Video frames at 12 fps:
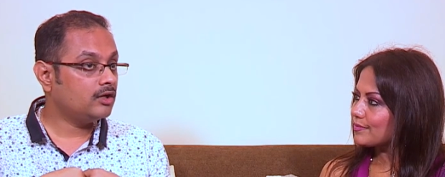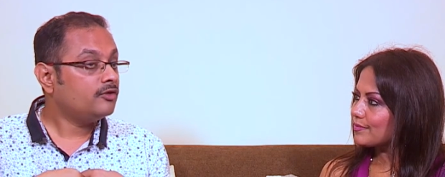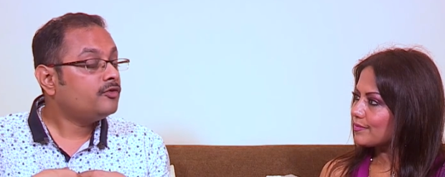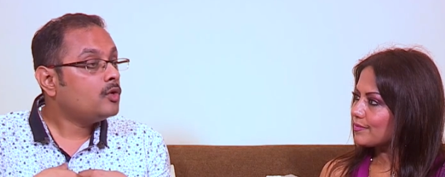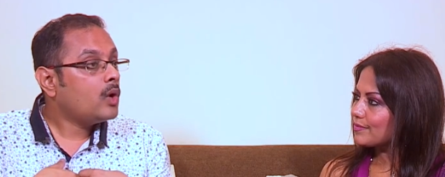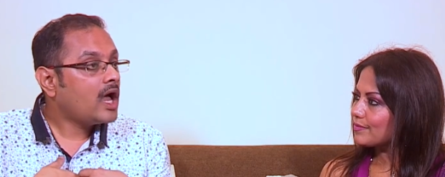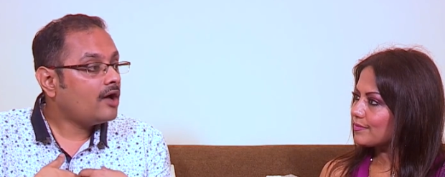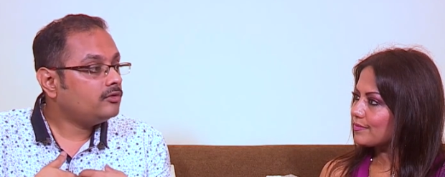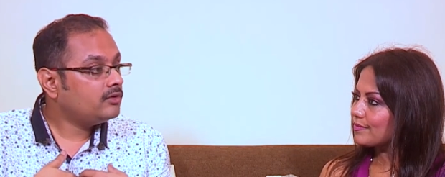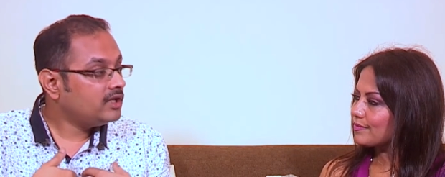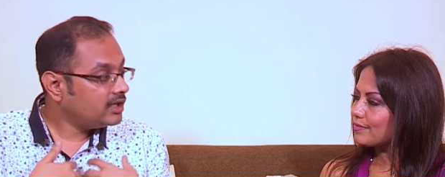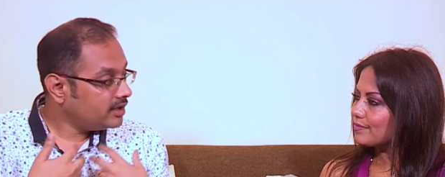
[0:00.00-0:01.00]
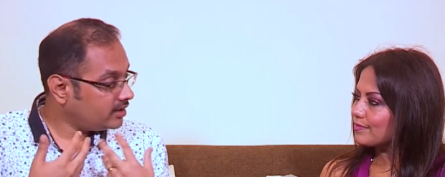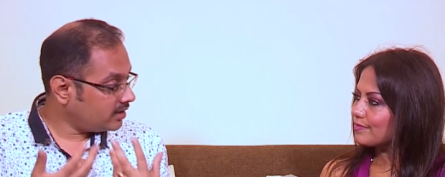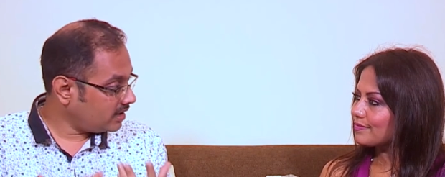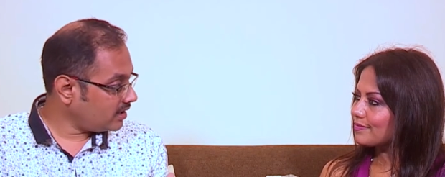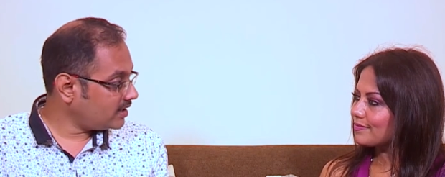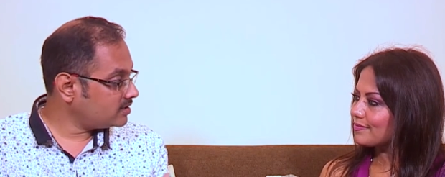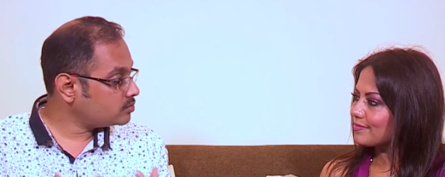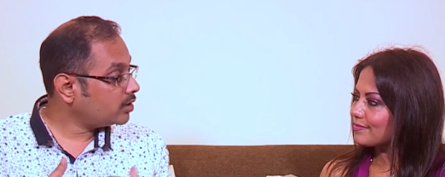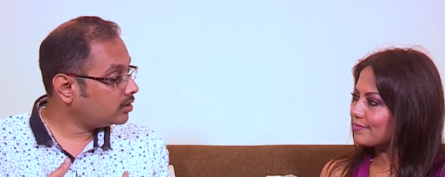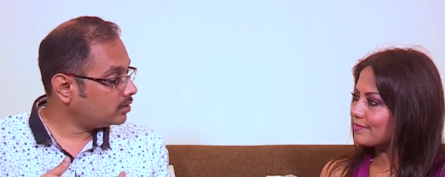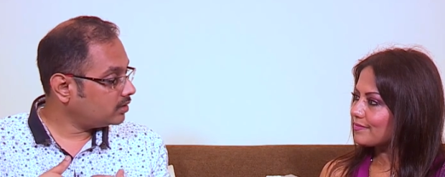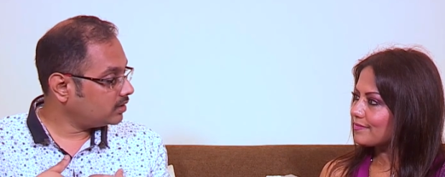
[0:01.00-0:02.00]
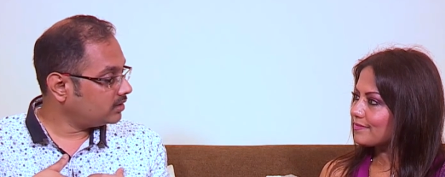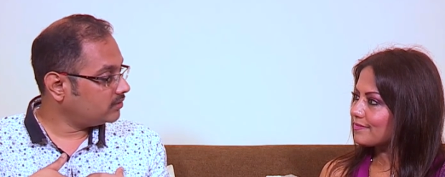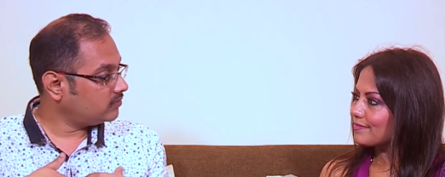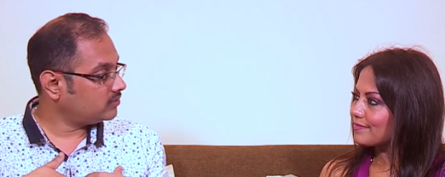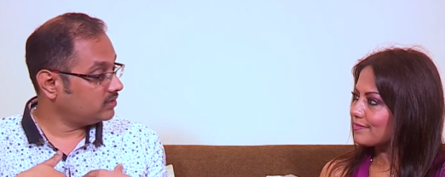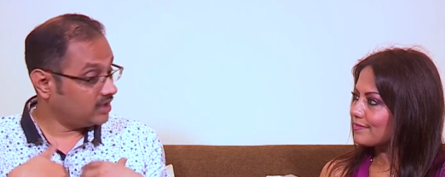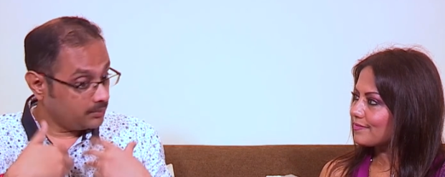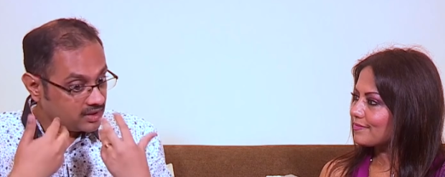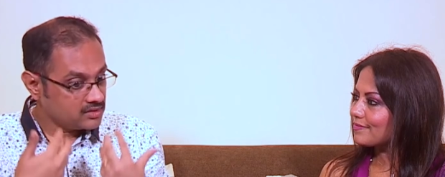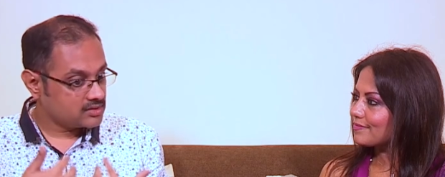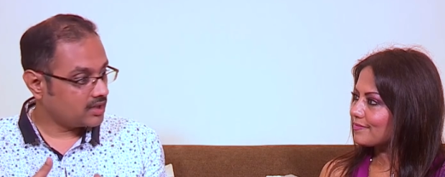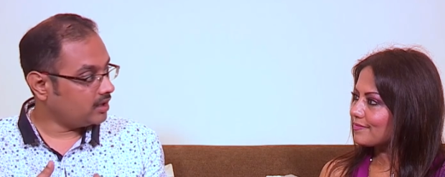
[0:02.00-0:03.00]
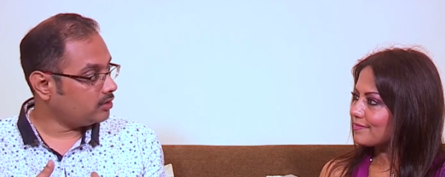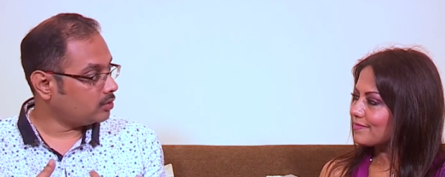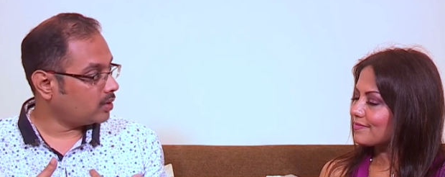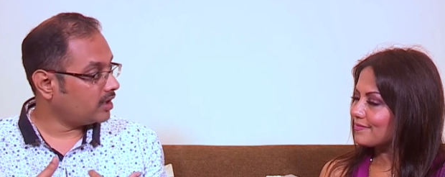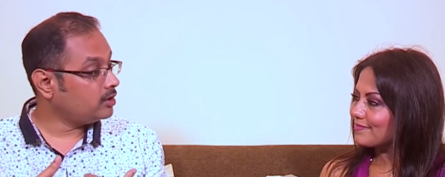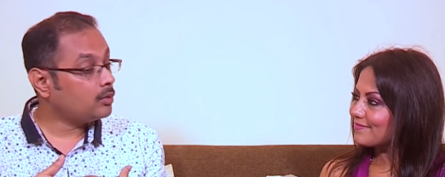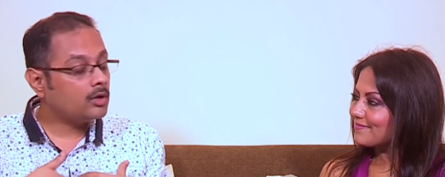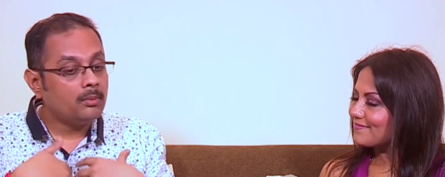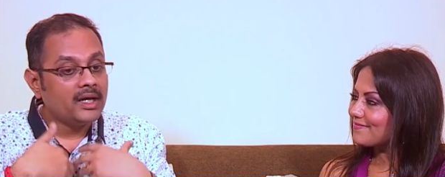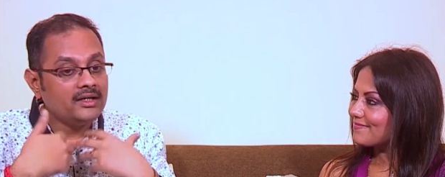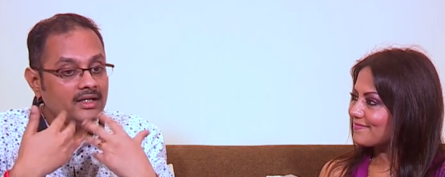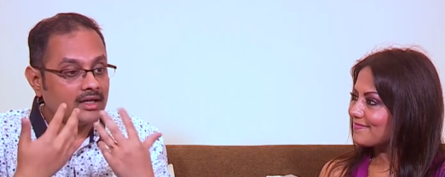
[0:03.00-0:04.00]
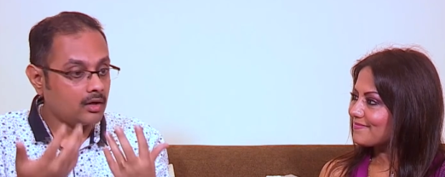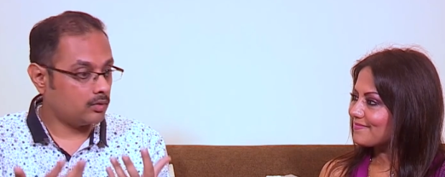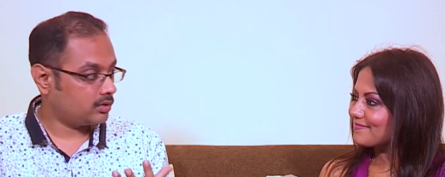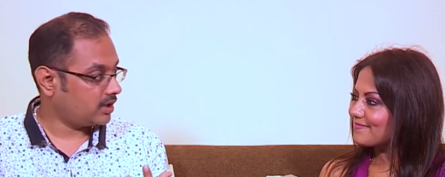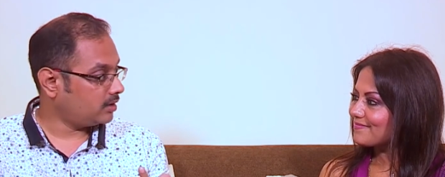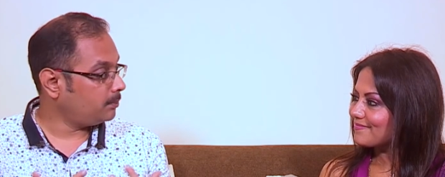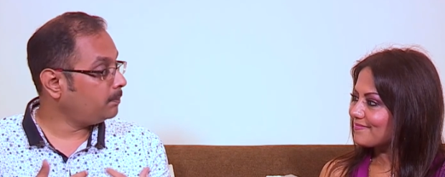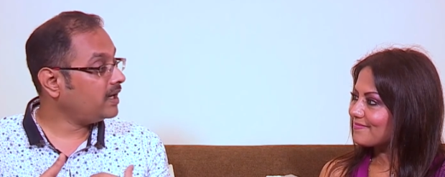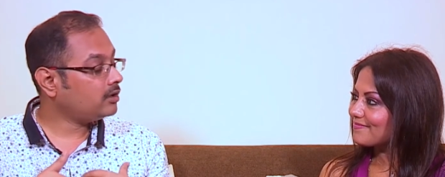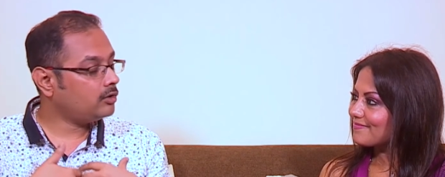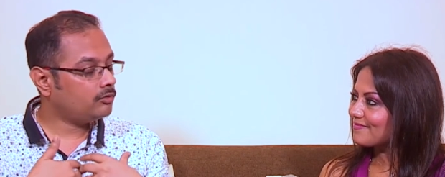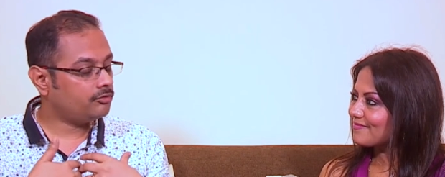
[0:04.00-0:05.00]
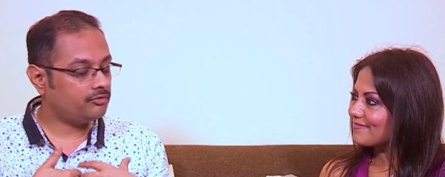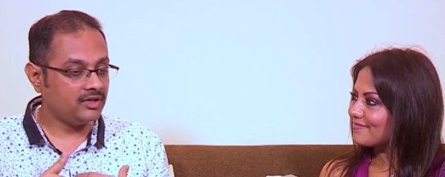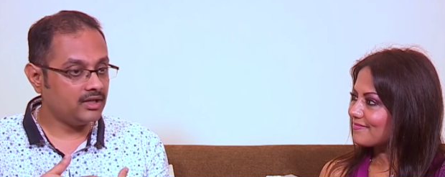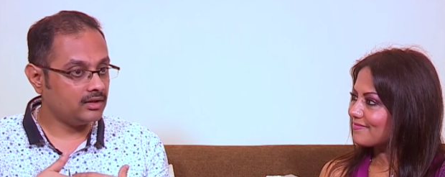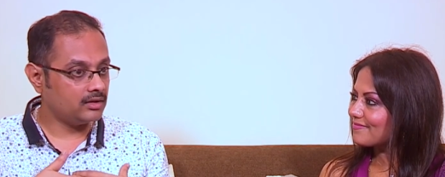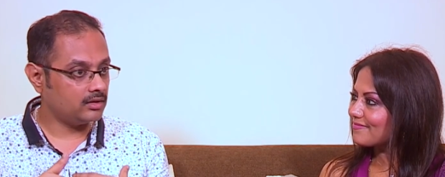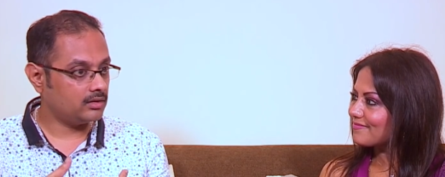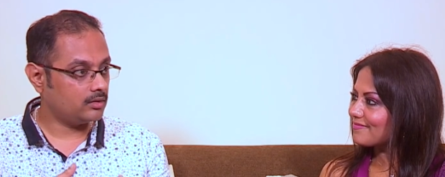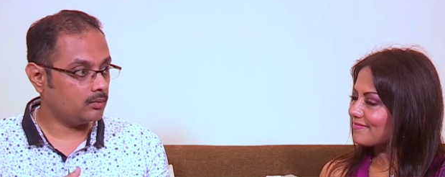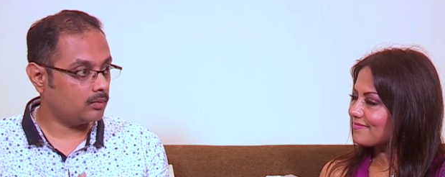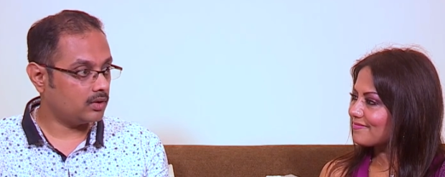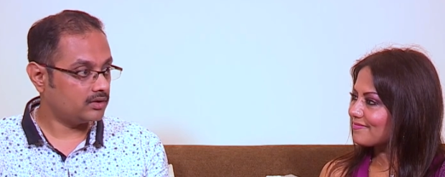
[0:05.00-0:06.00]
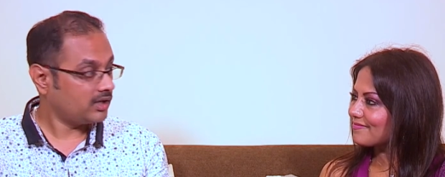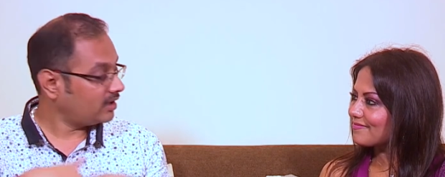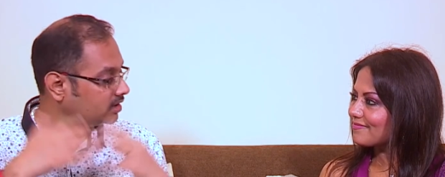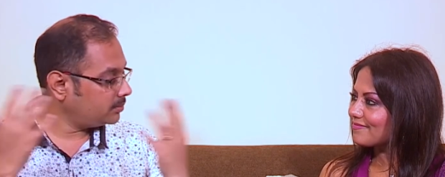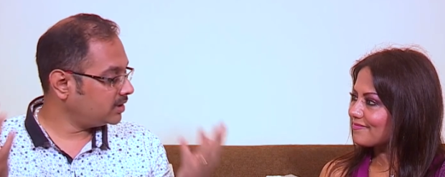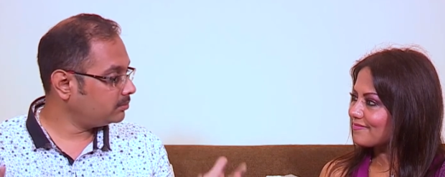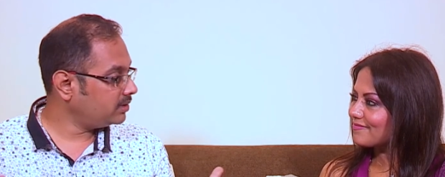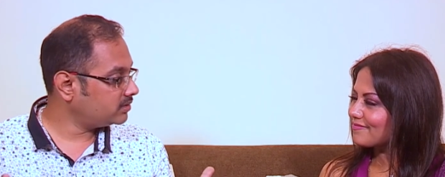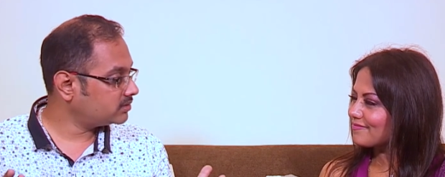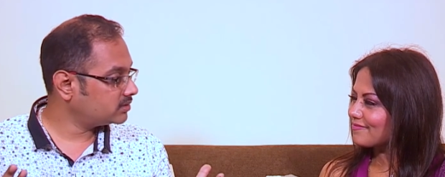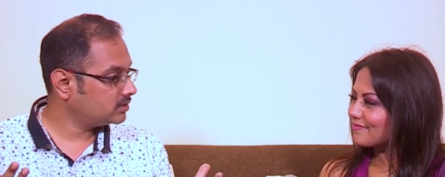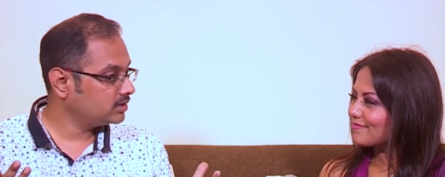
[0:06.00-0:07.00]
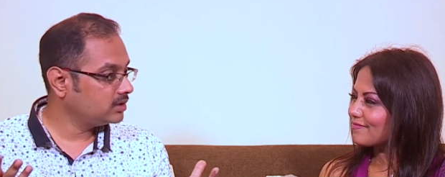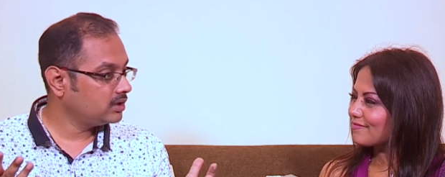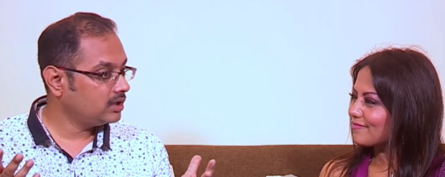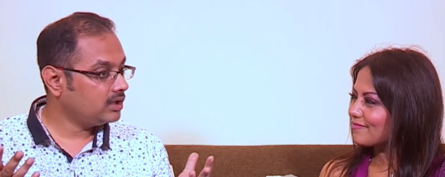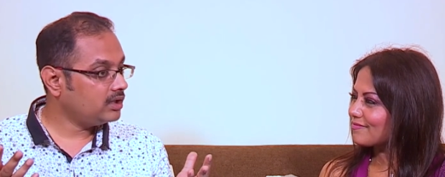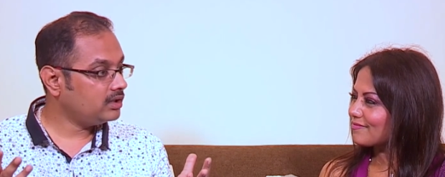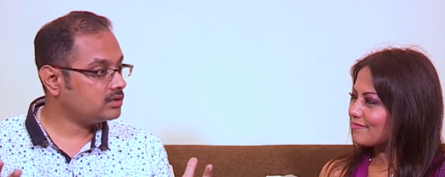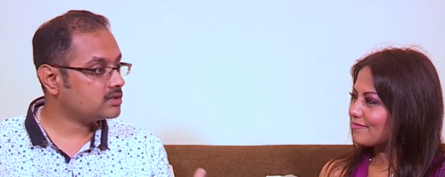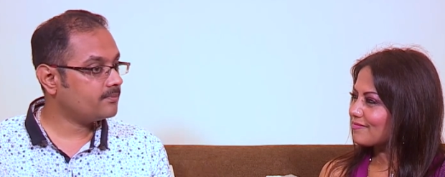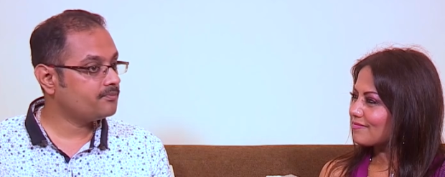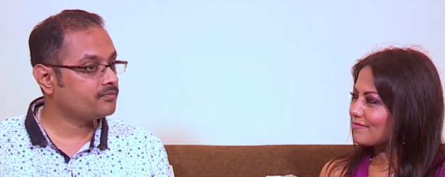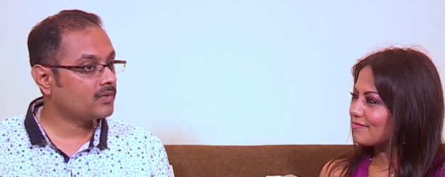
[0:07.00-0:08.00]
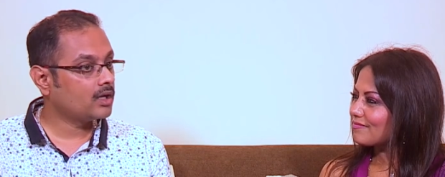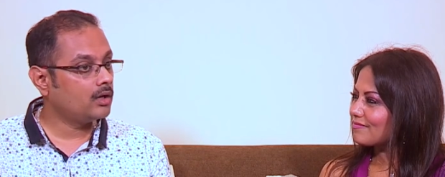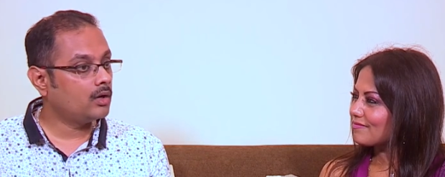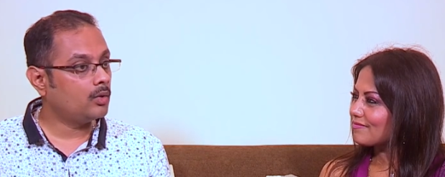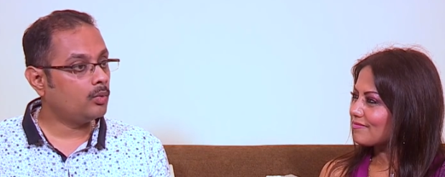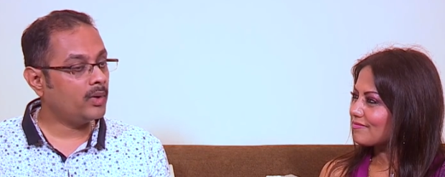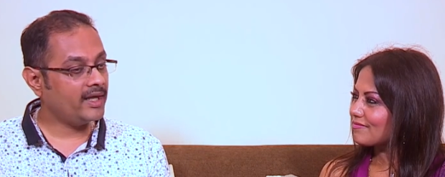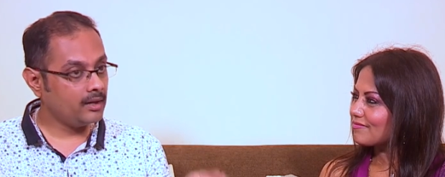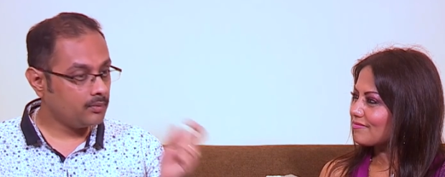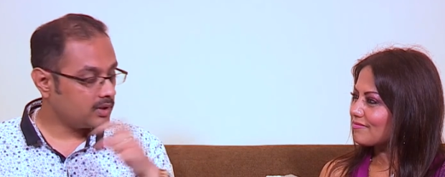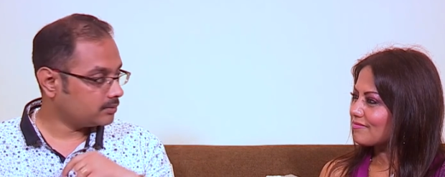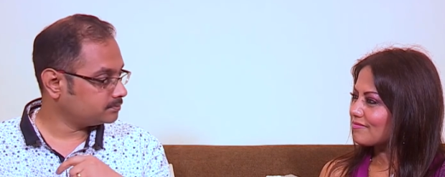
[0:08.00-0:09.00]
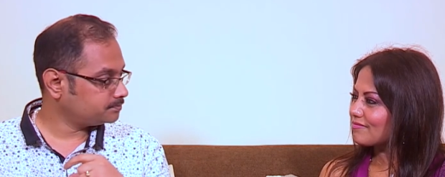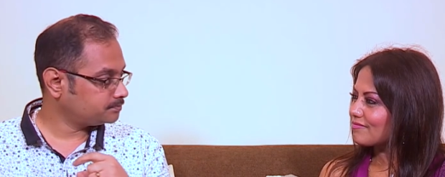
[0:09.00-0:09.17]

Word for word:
Speaker 1: if you have to really realize what is deep inside you and you want to bring that out and make you feel the ultimate bliss, is whenever